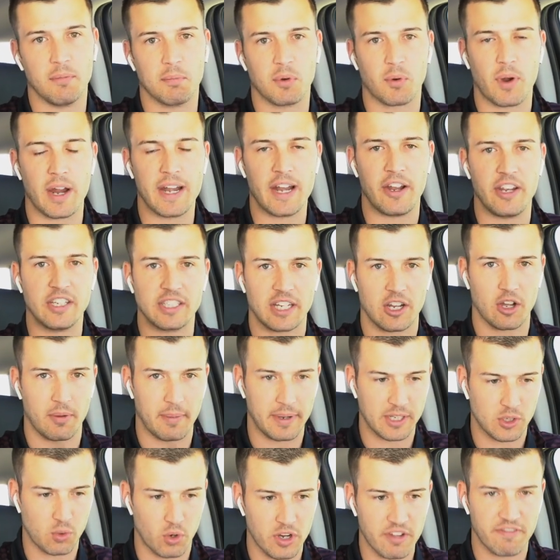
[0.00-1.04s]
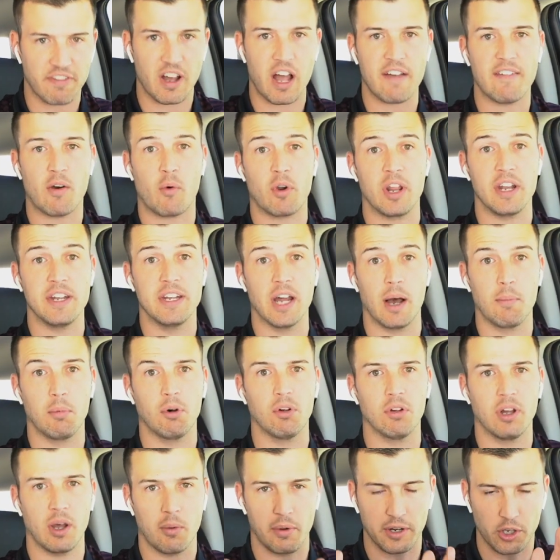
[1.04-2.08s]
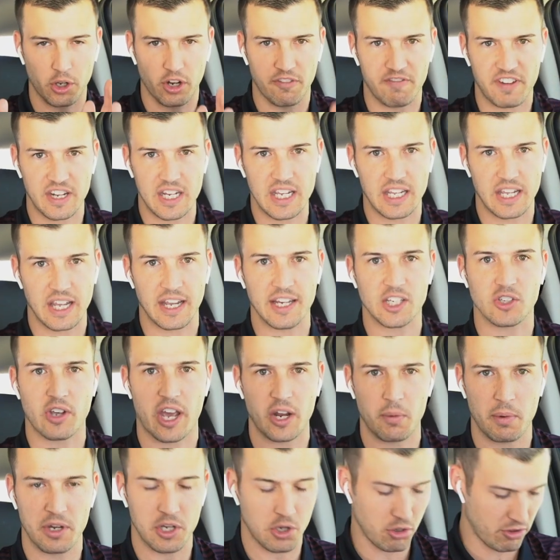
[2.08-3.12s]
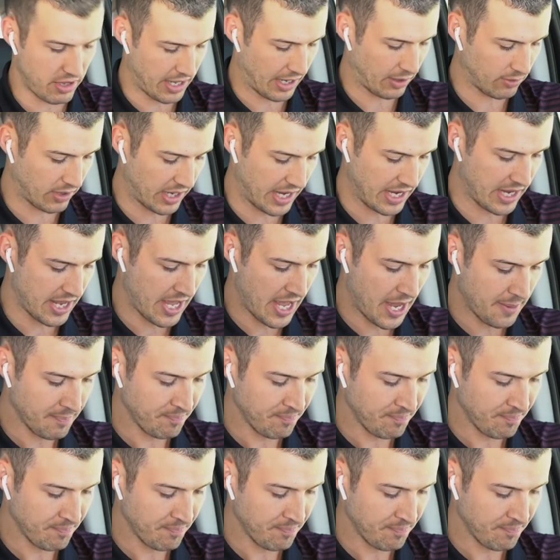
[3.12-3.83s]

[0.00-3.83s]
But right now he's like, I'm at twenty-five, I wanna double, I wanna go to fifty K. So how do we do that, right?